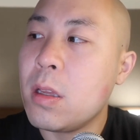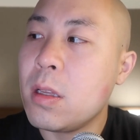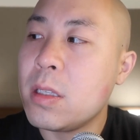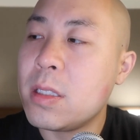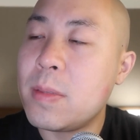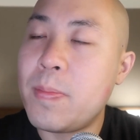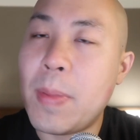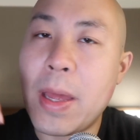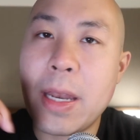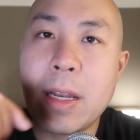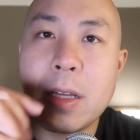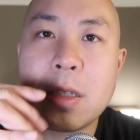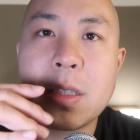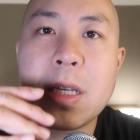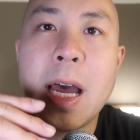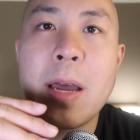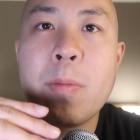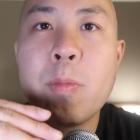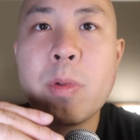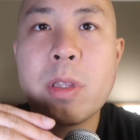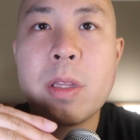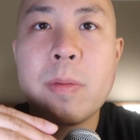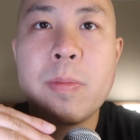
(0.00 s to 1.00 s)
spending
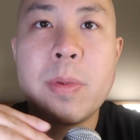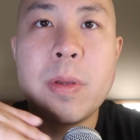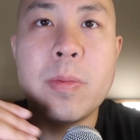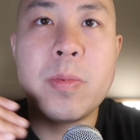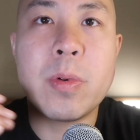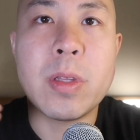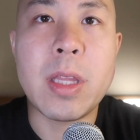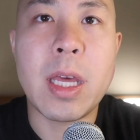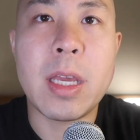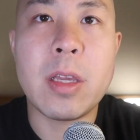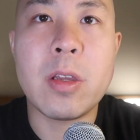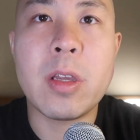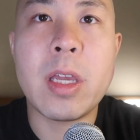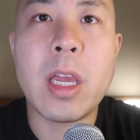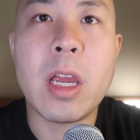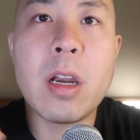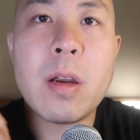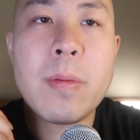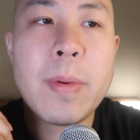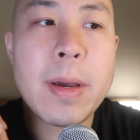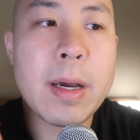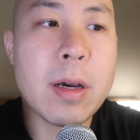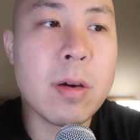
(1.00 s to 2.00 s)
time with the people that you
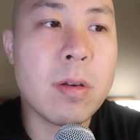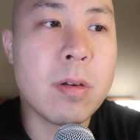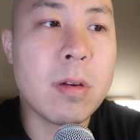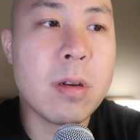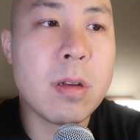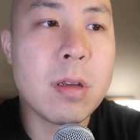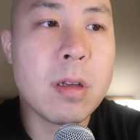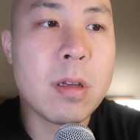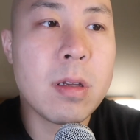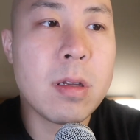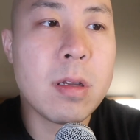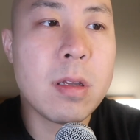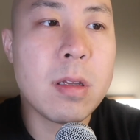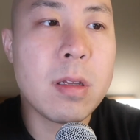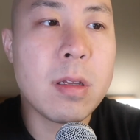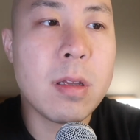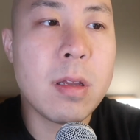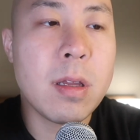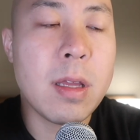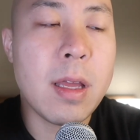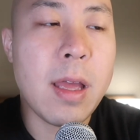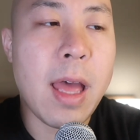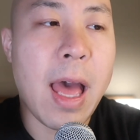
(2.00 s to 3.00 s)
care about
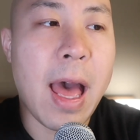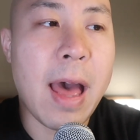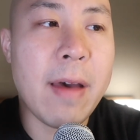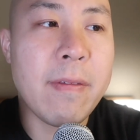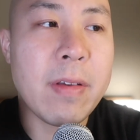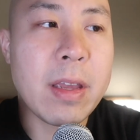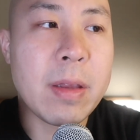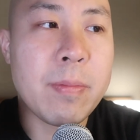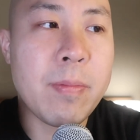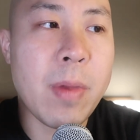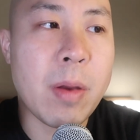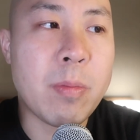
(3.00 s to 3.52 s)
having